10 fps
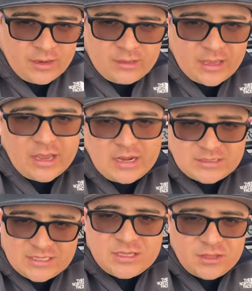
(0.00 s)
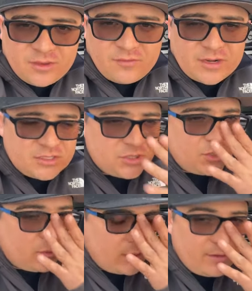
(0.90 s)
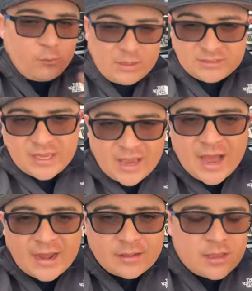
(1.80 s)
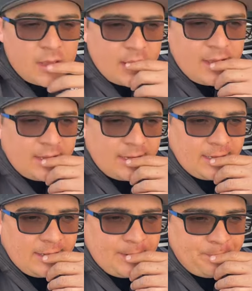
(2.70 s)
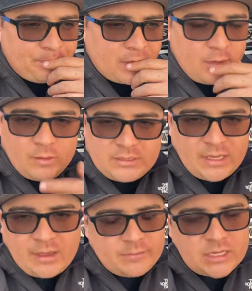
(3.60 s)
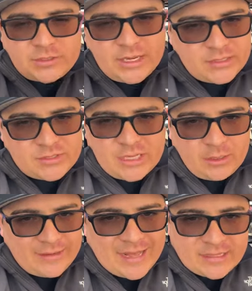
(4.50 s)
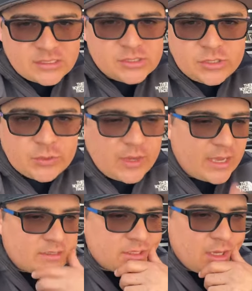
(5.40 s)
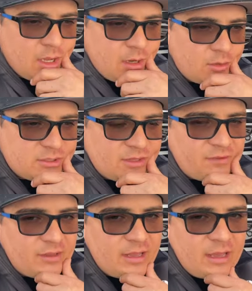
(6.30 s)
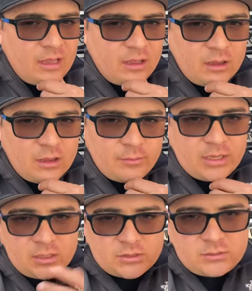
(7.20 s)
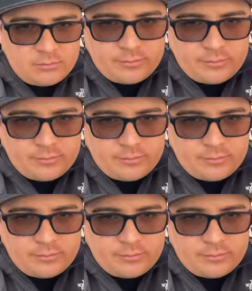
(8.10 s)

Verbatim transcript: and they kind of see the difference you know when it, once they got it uh, once again i'm not trying to sell nothing to you guys or stuff like that uh, because